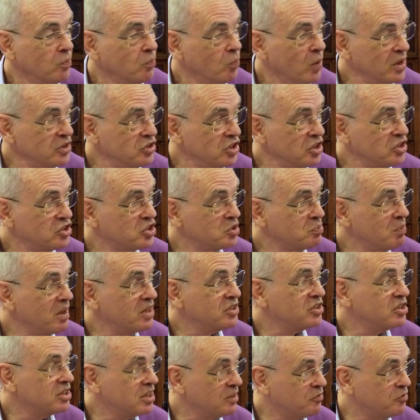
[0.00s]
when Jesus
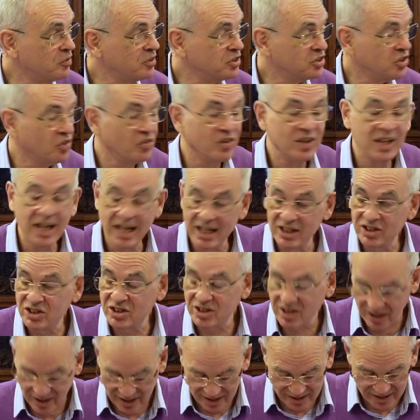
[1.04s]
makes a difference on the
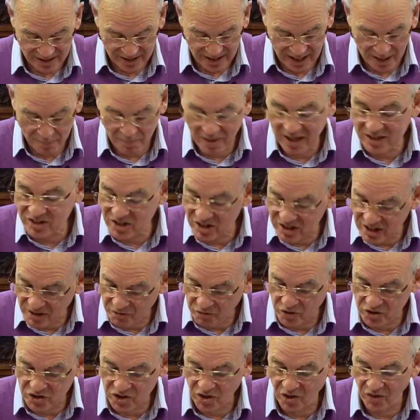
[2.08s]
inside, it makes a
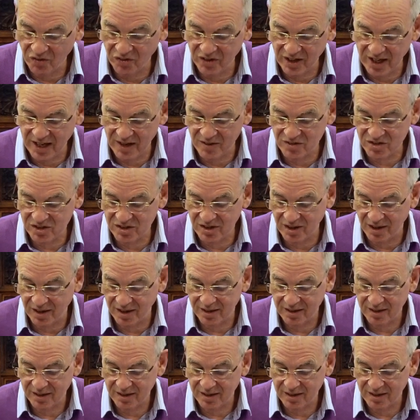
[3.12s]
difference on the outside.